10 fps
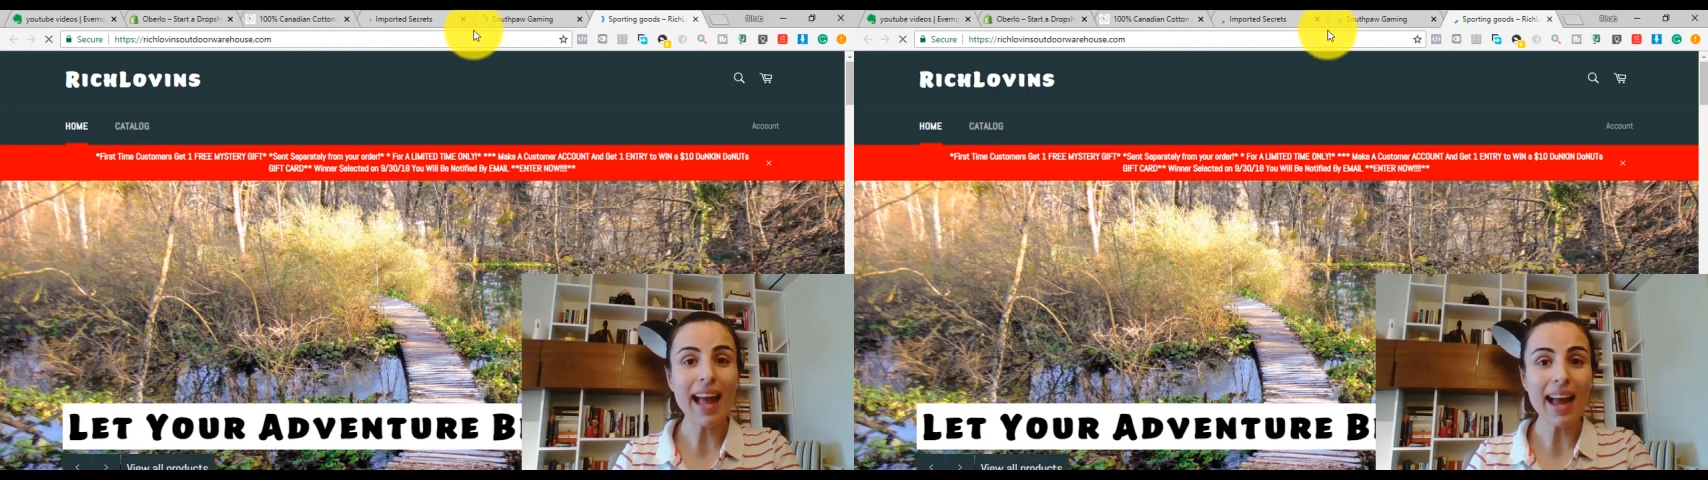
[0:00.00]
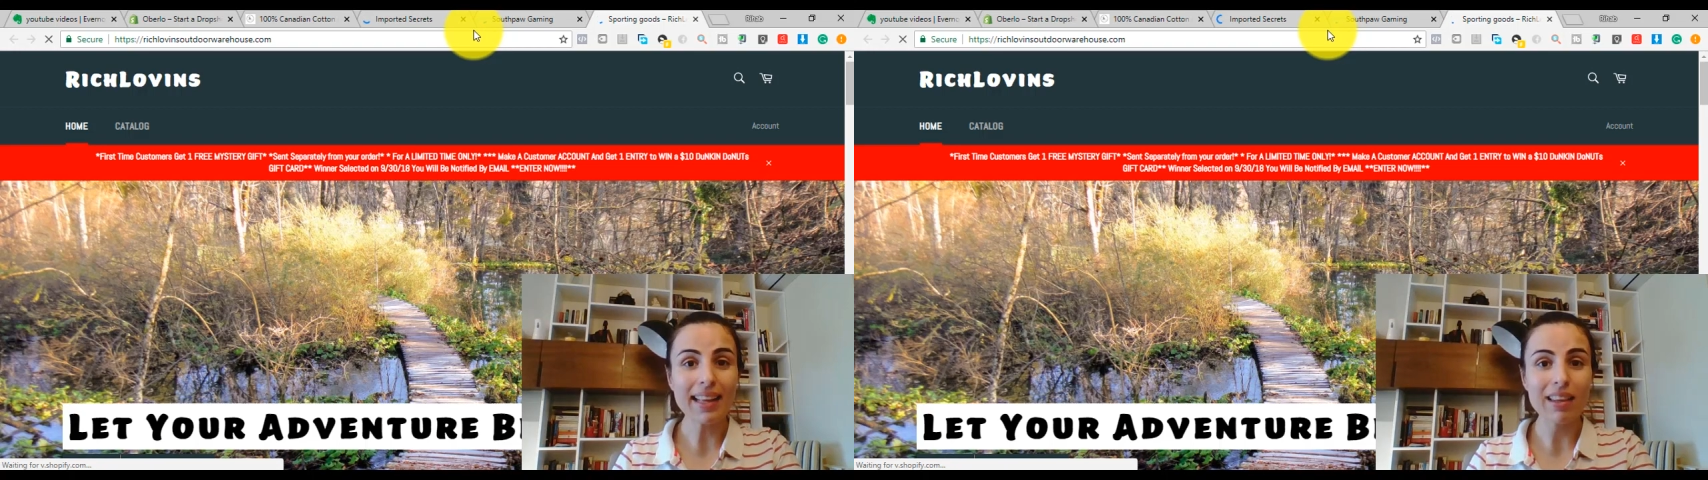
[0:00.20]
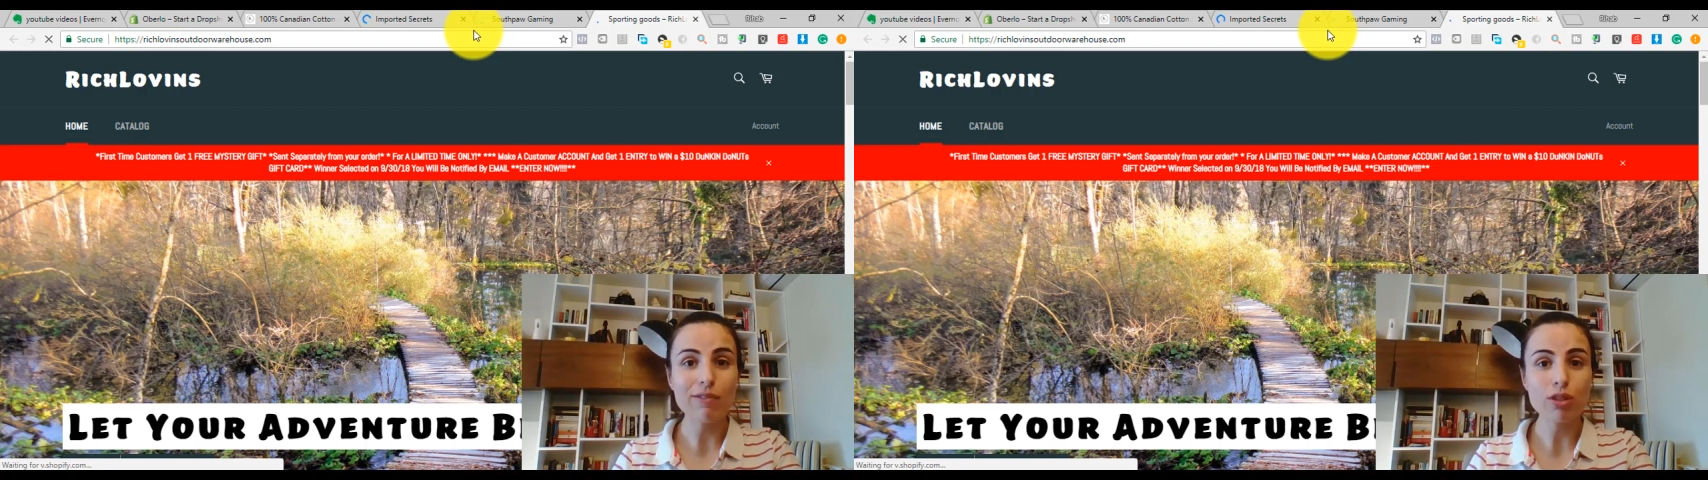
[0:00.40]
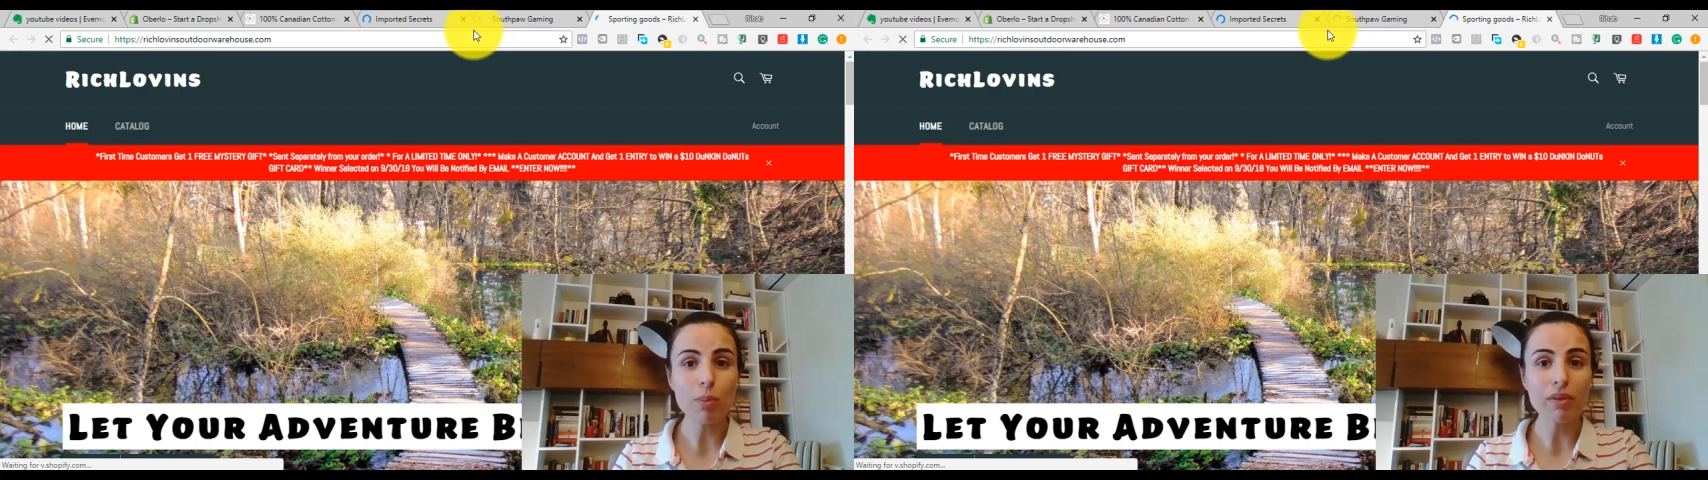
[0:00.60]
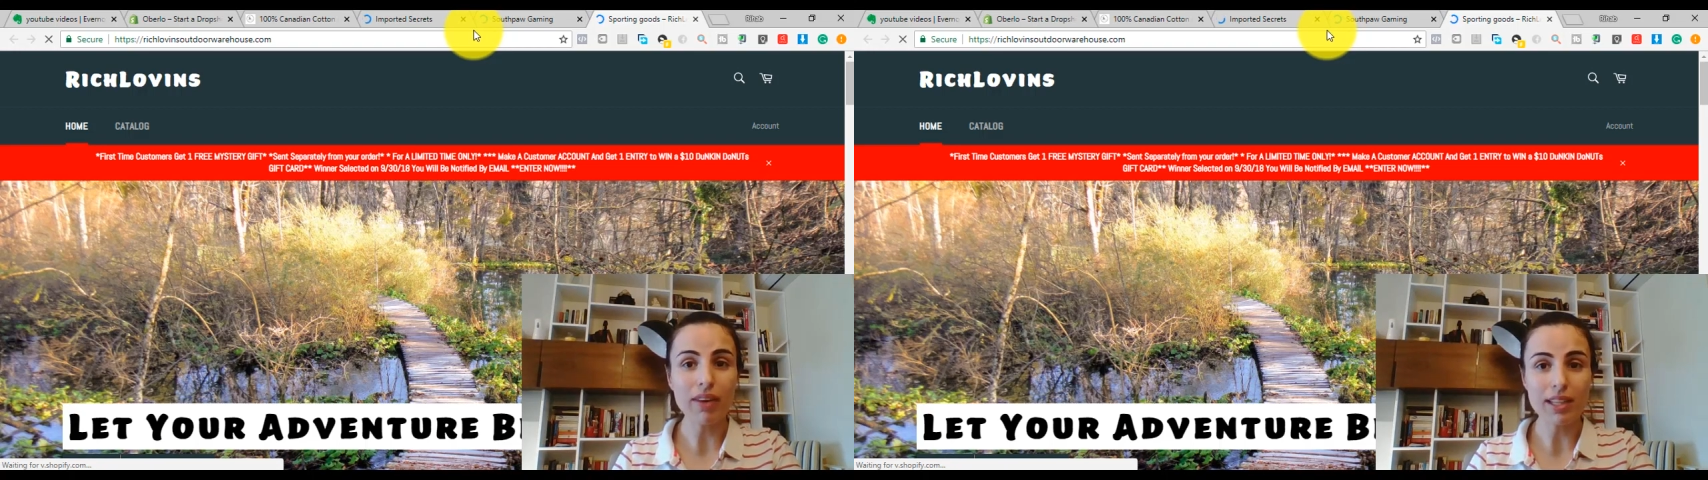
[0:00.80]
active
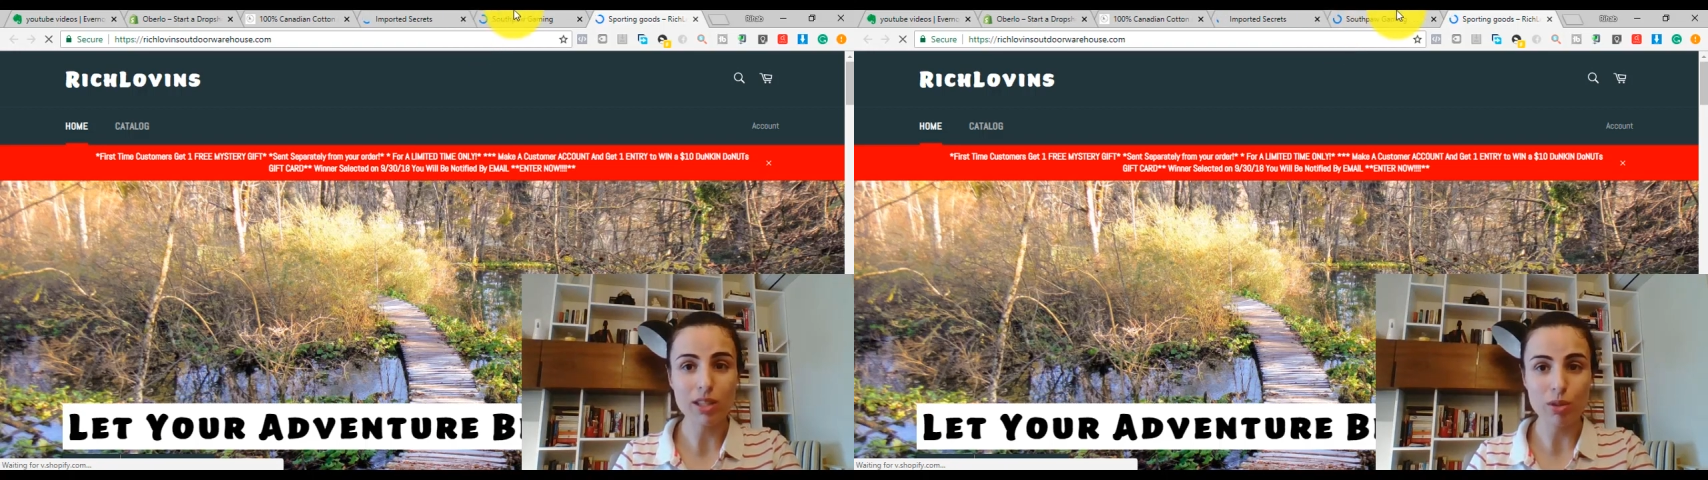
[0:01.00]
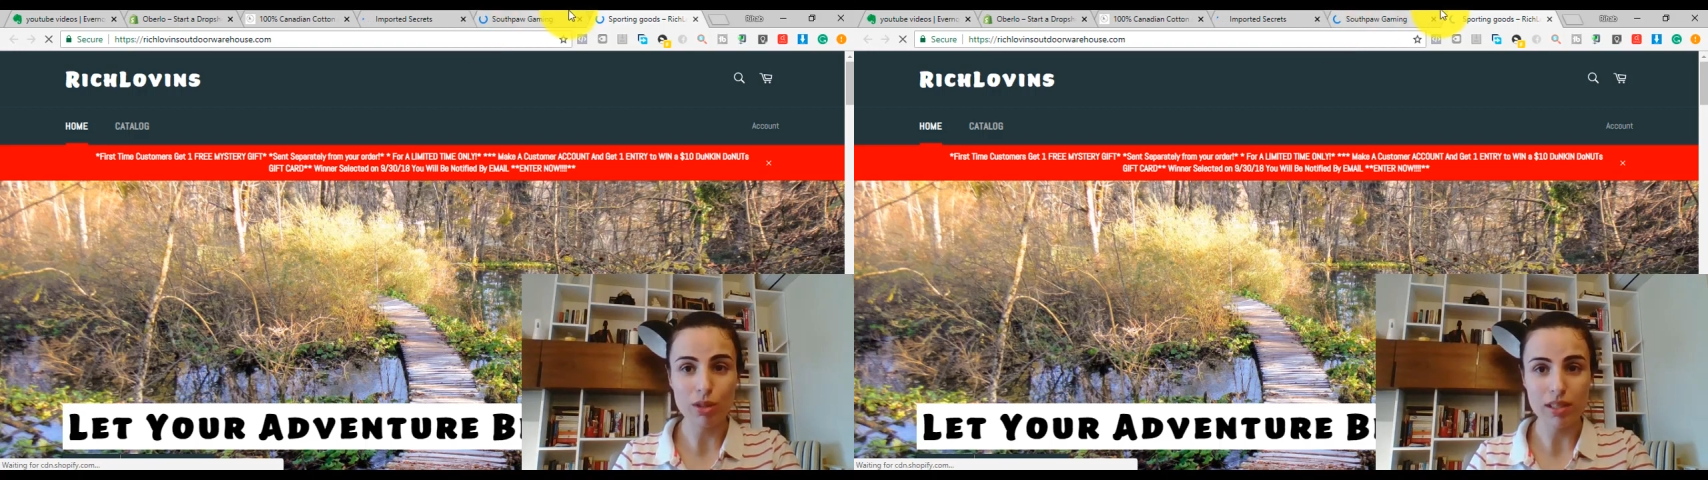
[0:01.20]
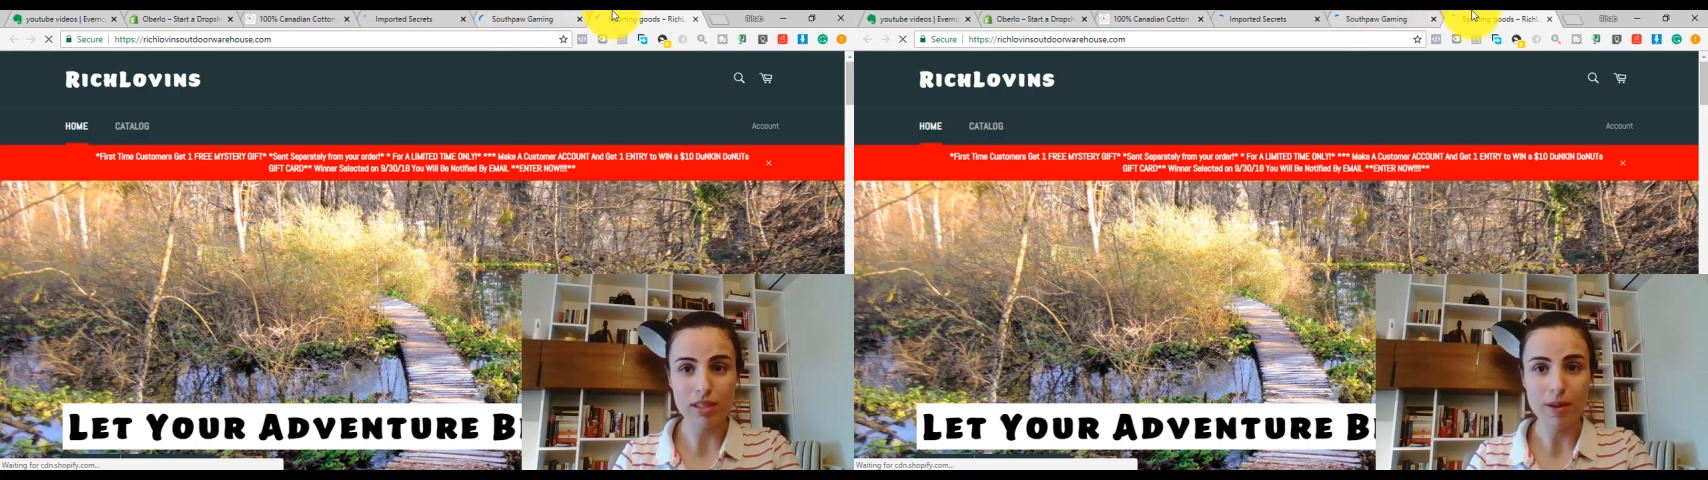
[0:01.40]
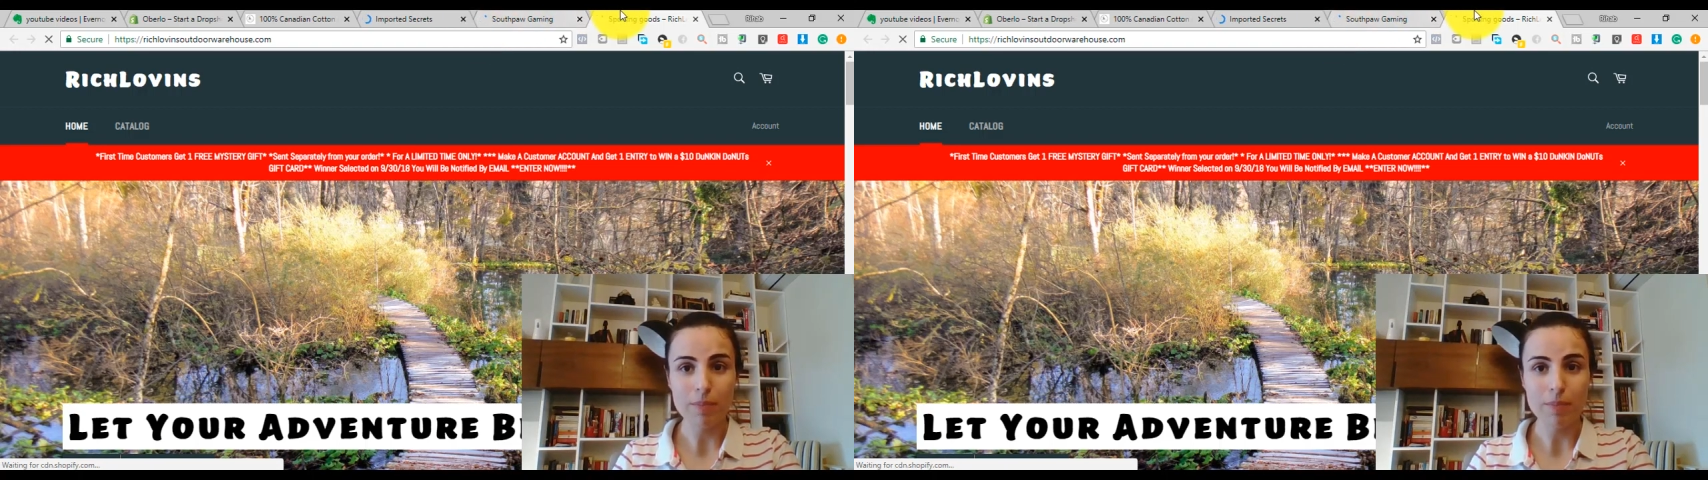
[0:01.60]
Shopify stores.